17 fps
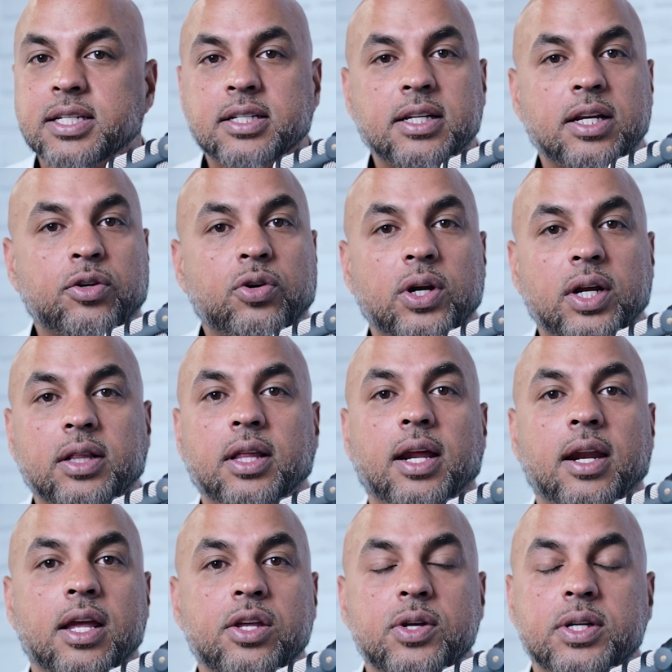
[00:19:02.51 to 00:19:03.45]
is a trick
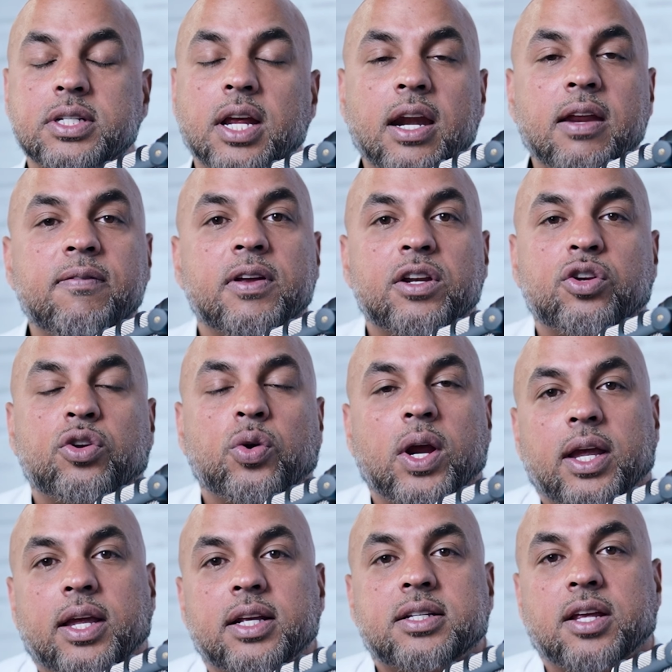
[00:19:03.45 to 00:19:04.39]
that I use. It's not even a
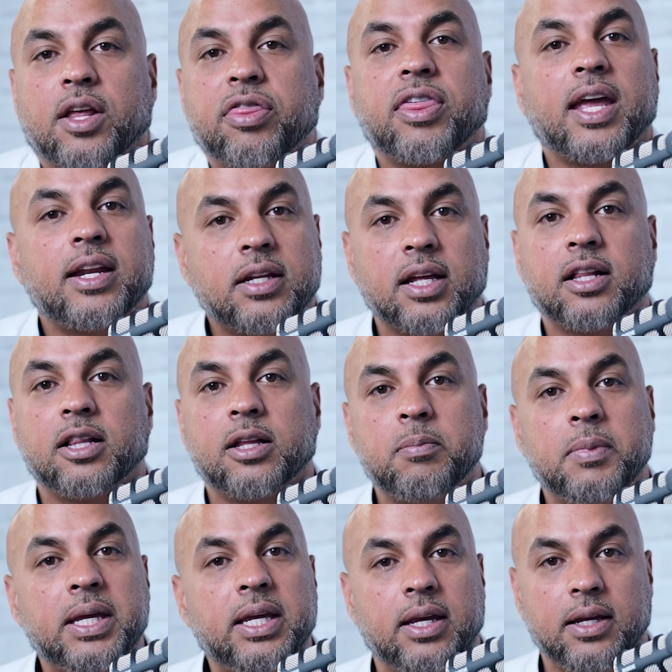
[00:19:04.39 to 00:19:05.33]
trick. It's authentically
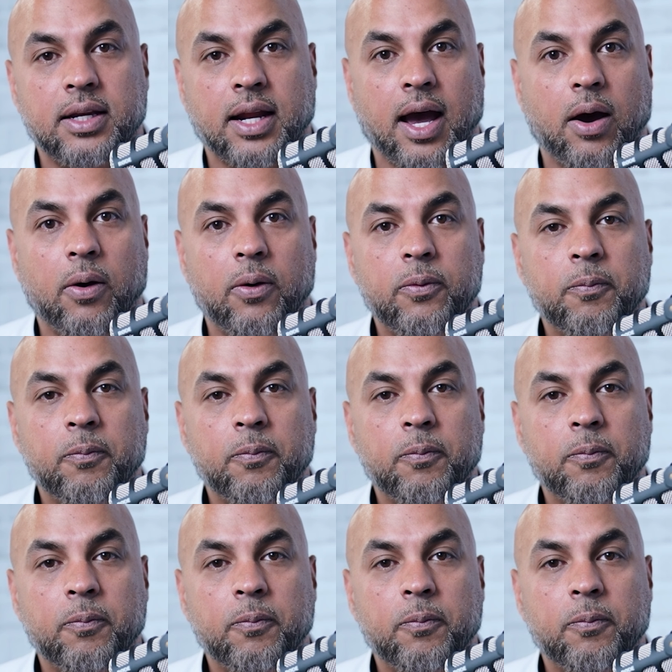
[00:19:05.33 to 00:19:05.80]
me now.